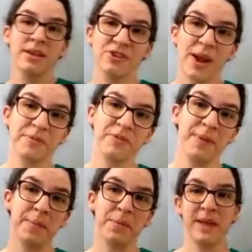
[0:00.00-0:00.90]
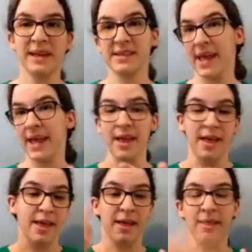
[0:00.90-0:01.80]
scraps of paper that say
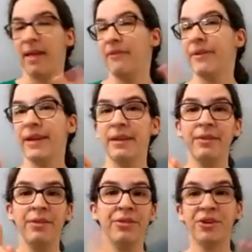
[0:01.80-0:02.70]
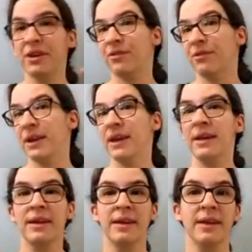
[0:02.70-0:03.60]
11, 33,
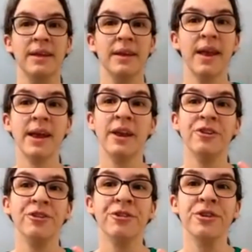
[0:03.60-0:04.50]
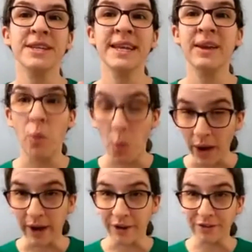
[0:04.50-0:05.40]
913, and
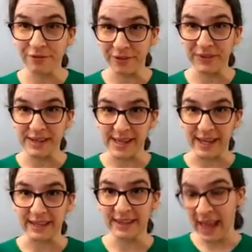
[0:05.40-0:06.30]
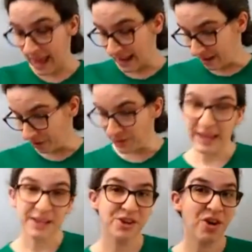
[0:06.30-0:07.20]
156. Now
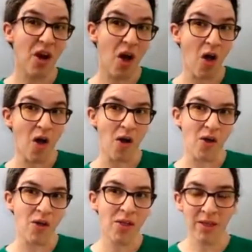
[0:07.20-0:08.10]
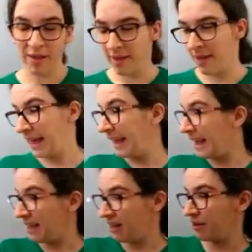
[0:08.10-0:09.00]
these are all
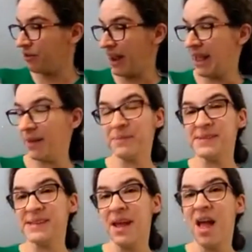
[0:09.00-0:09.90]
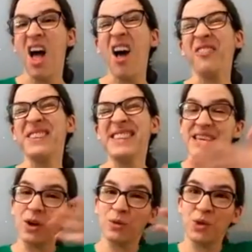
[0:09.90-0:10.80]
kilograms of
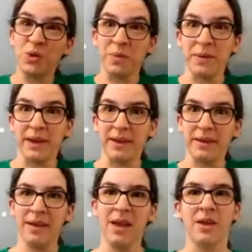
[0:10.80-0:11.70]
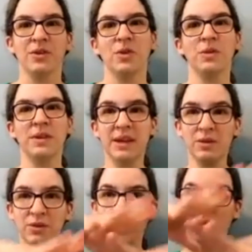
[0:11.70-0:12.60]
CO2 emitted. So
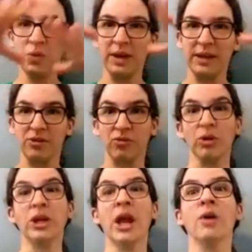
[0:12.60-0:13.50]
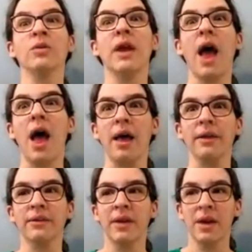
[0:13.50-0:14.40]
CO2 is a greenhouse
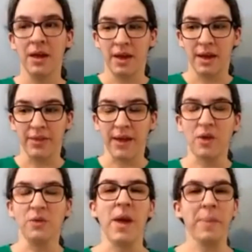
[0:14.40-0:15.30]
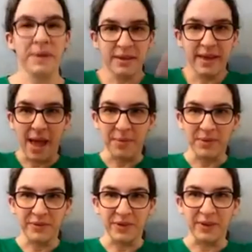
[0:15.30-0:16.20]
gas. And that goes up into the
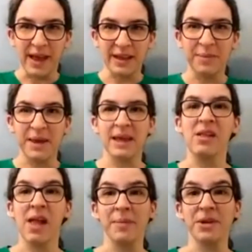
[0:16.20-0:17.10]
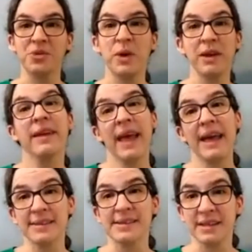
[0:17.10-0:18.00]
atmosphere, and that is making one of the
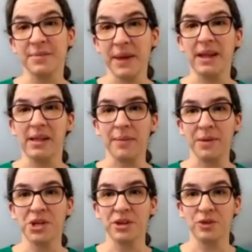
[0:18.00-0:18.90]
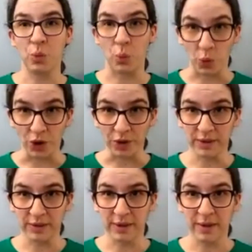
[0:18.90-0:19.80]
gases that's making climate change
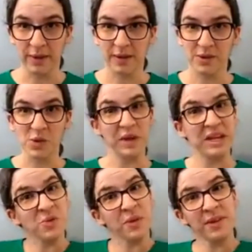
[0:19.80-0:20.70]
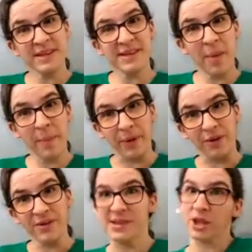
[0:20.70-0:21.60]
worse. So each one of these
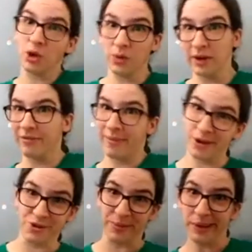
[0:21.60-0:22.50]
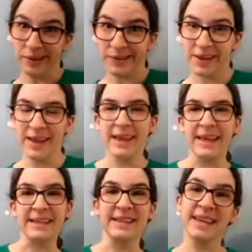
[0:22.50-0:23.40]
numbers, the unit of measurement,
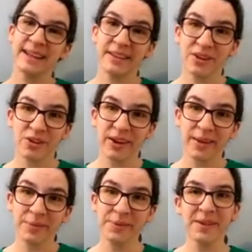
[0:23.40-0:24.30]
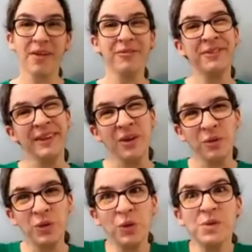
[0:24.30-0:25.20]
is kilograms of
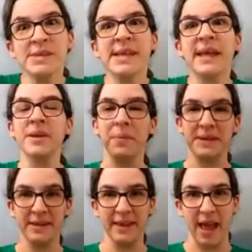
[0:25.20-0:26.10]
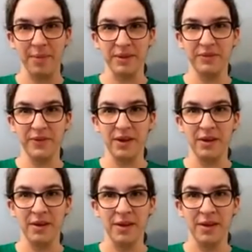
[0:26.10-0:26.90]
CO2 sent up into the atmosphere.